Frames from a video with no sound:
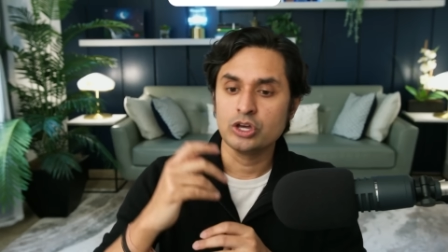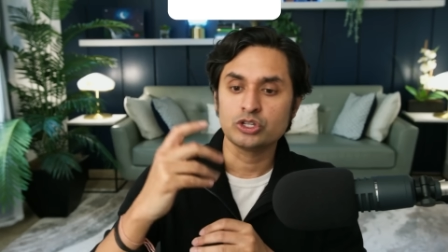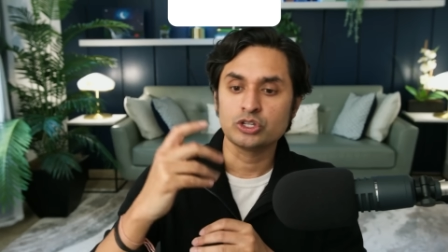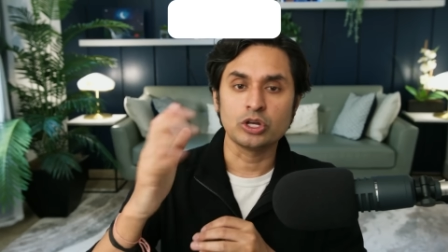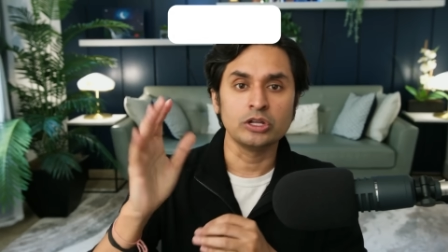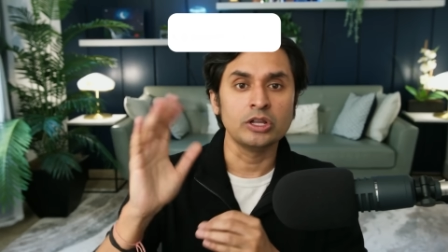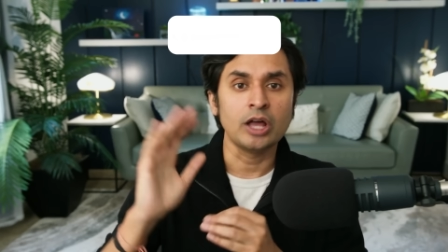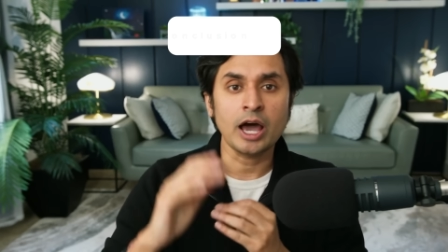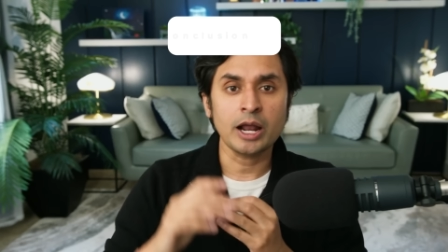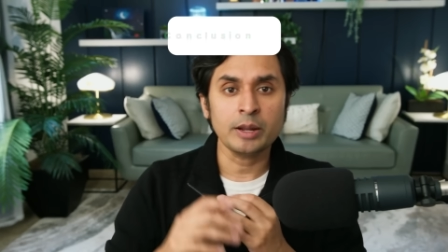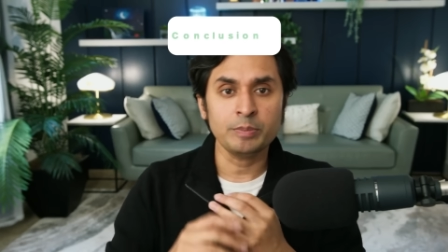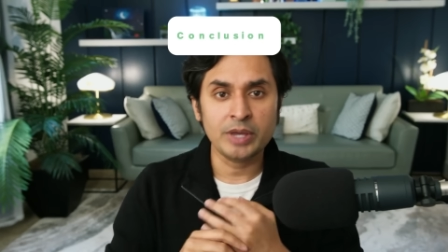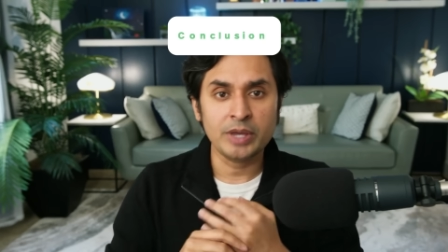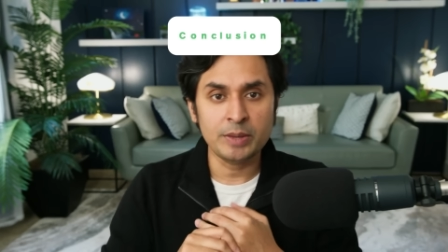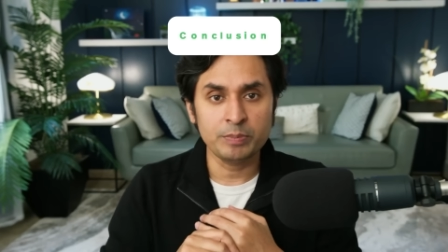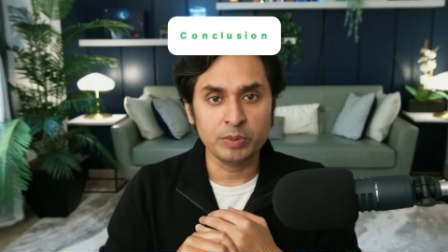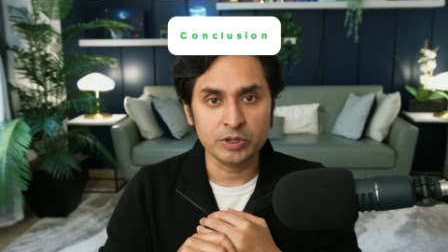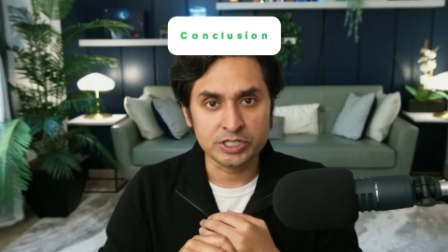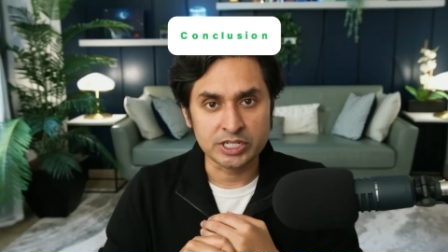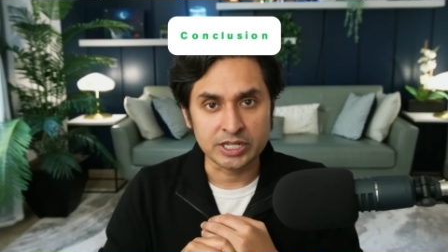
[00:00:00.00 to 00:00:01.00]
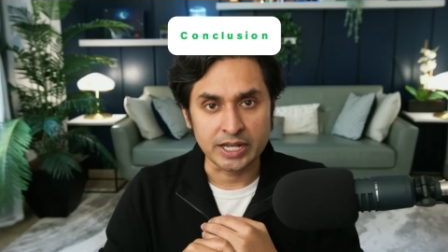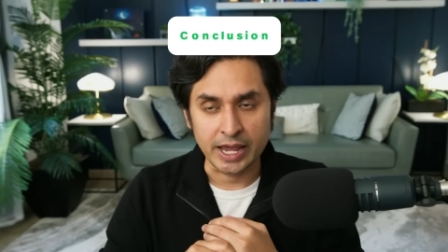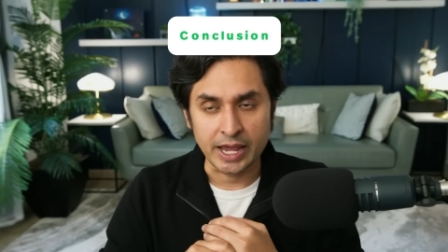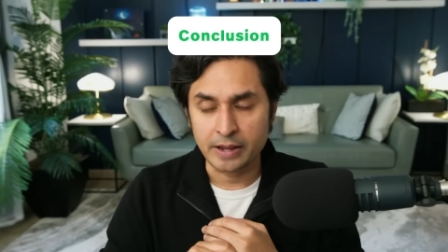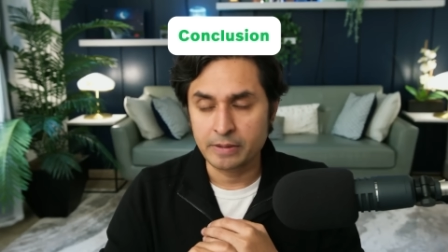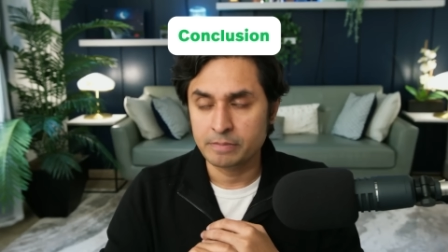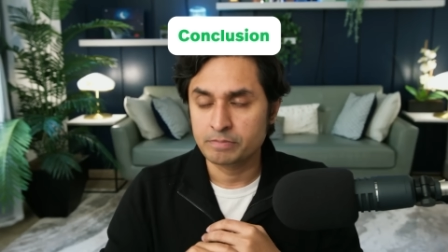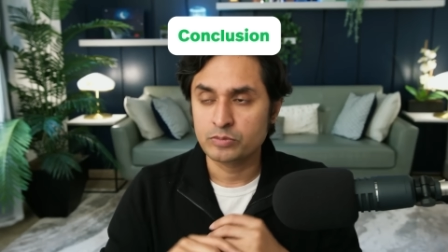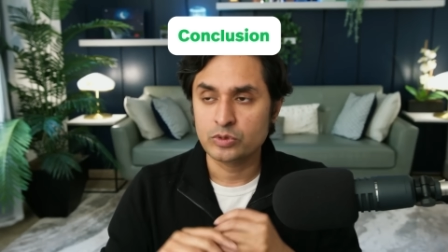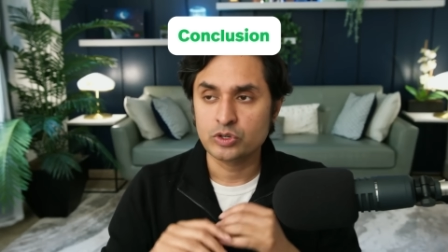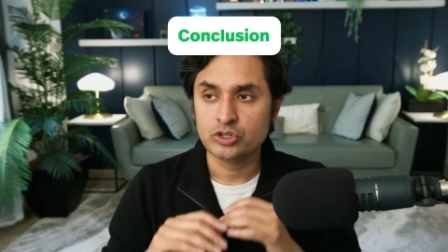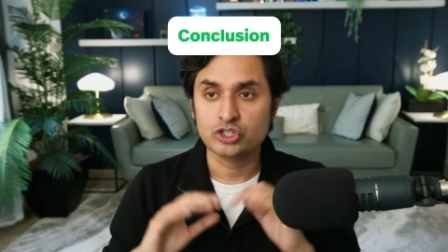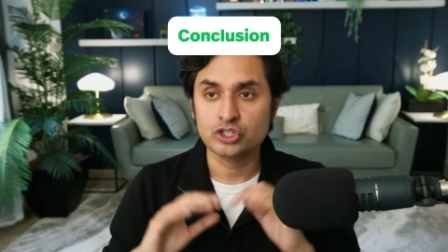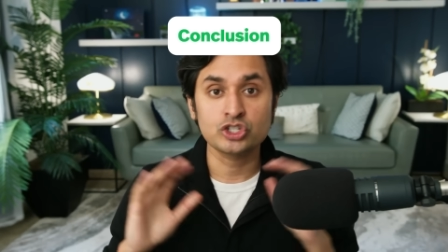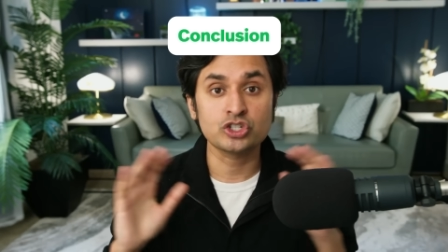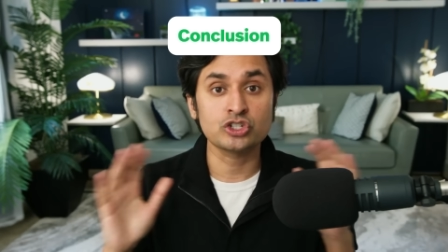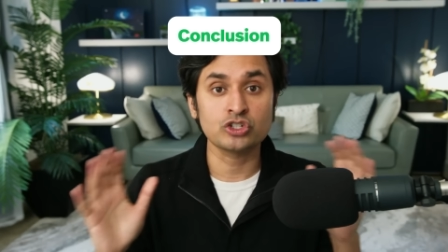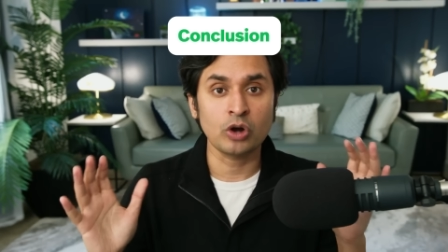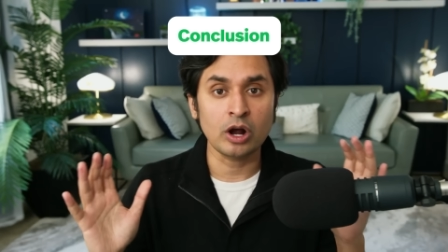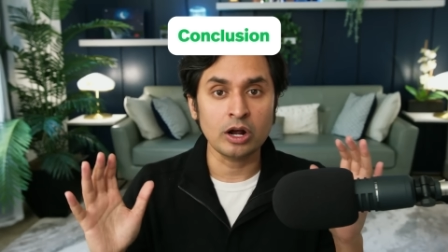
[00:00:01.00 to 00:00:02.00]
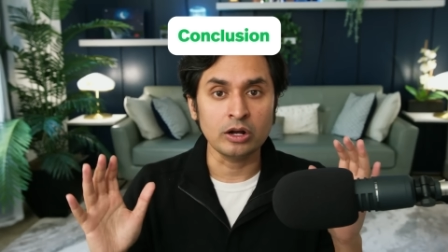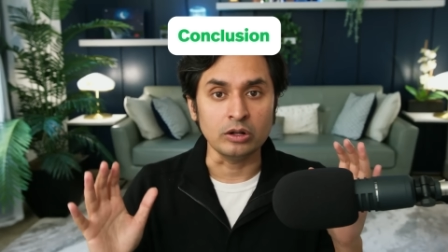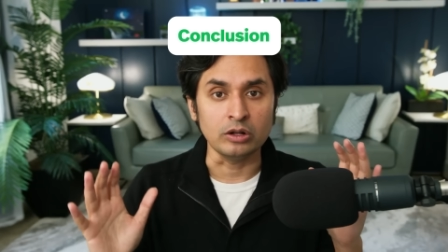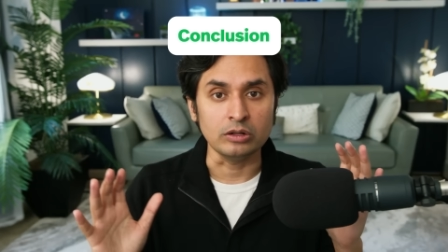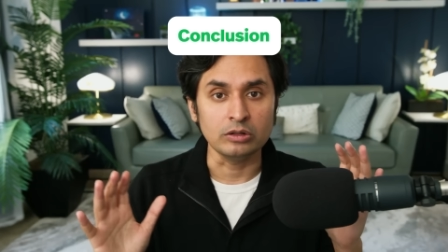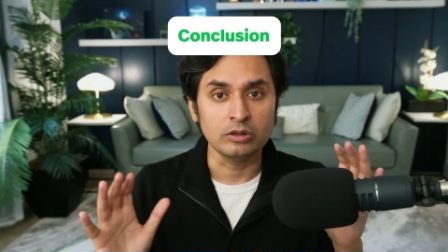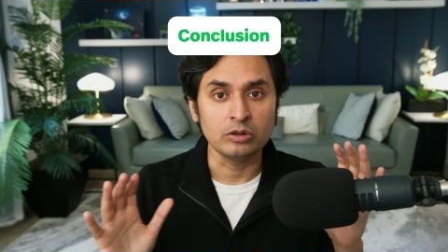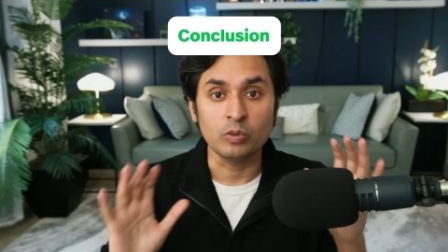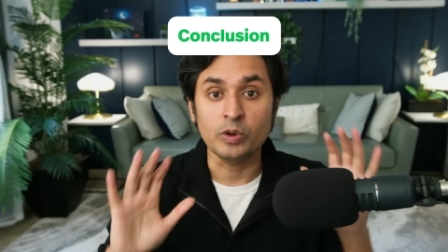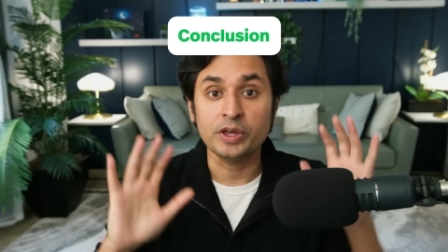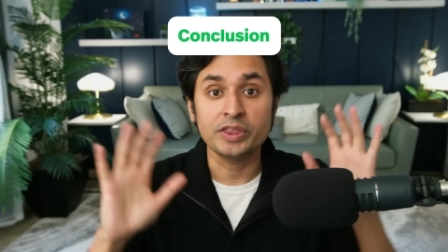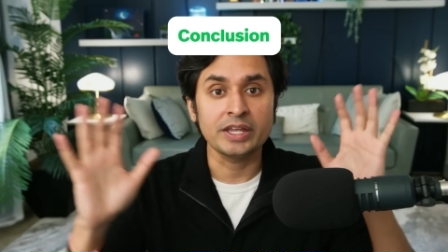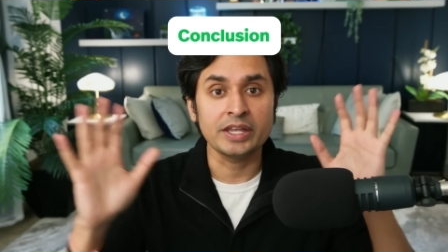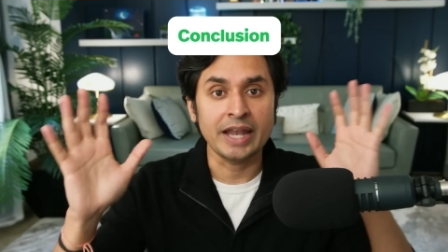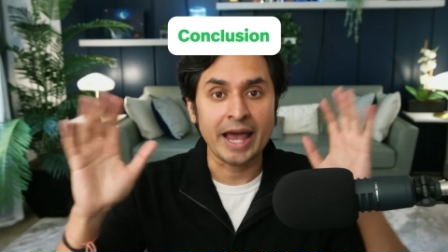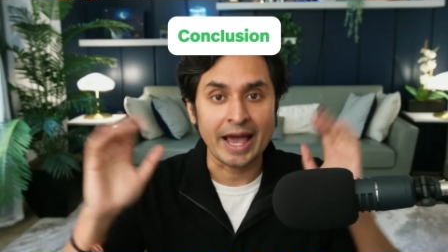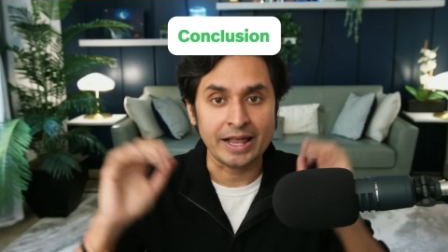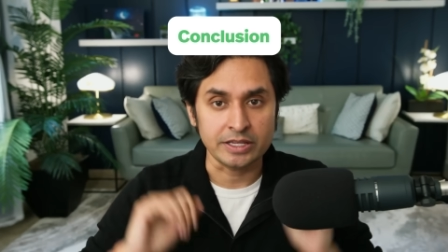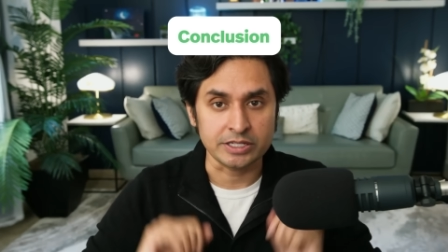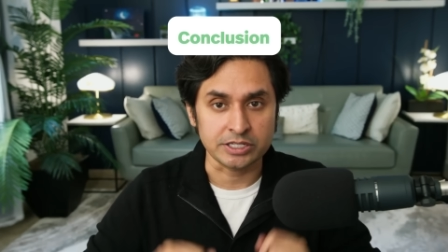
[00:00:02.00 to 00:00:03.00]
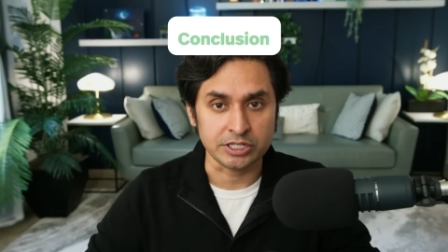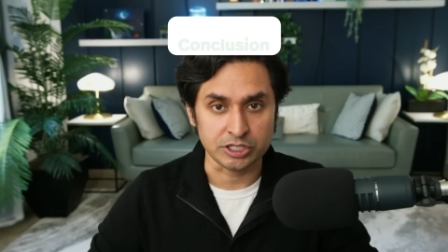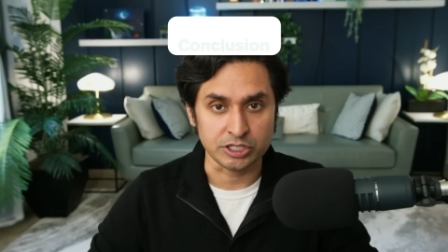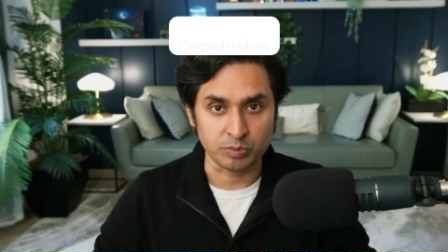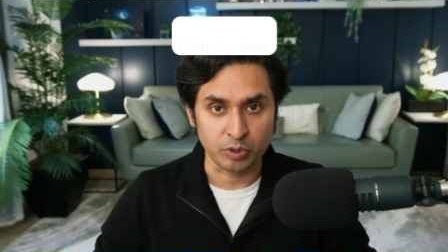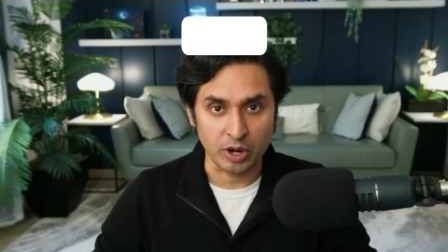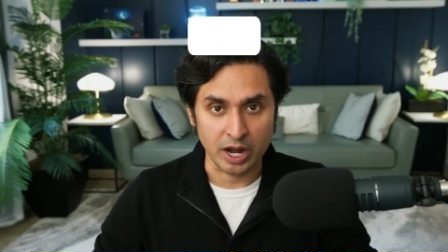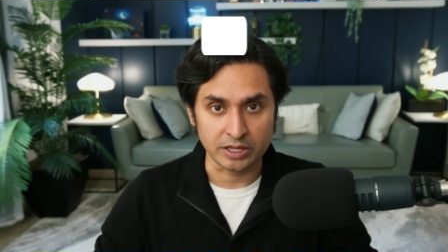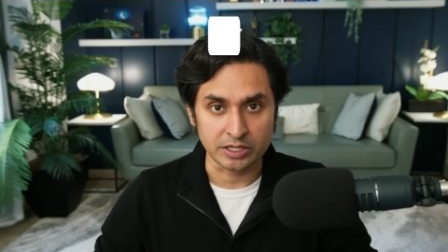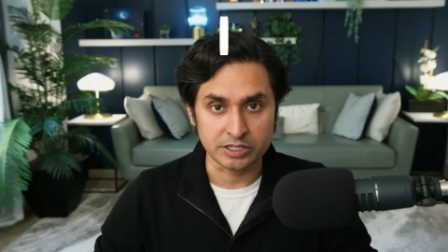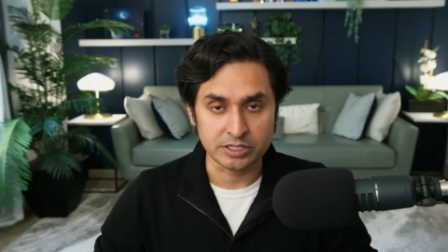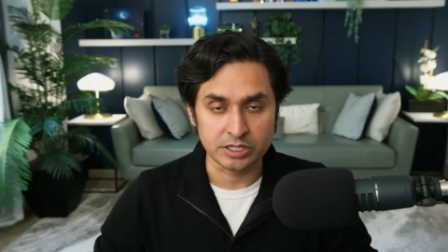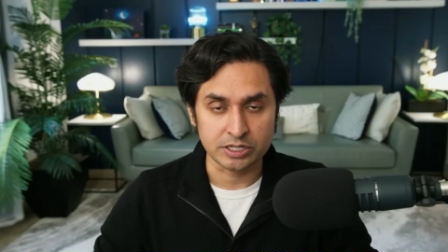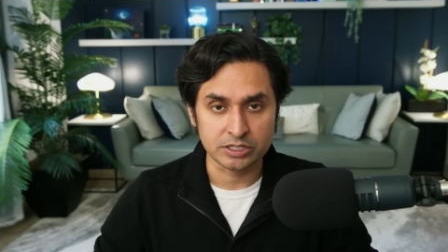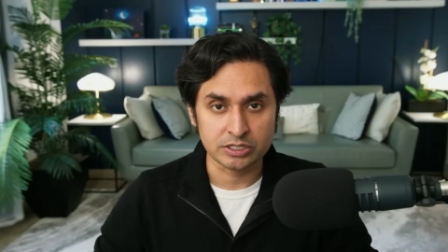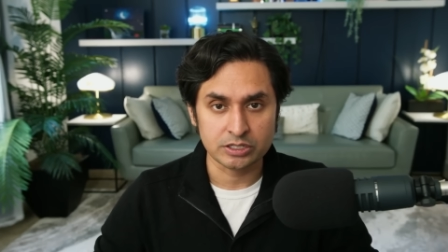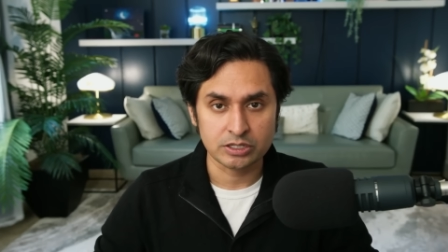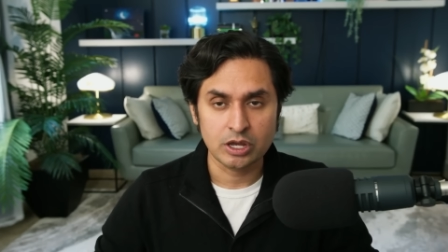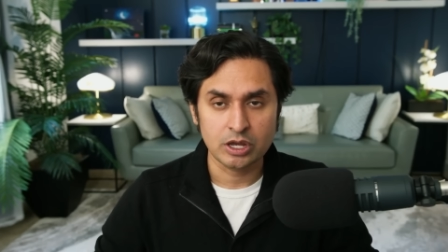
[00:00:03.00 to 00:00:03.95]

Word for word: So, a lot of people today struggle with analysis paralysis.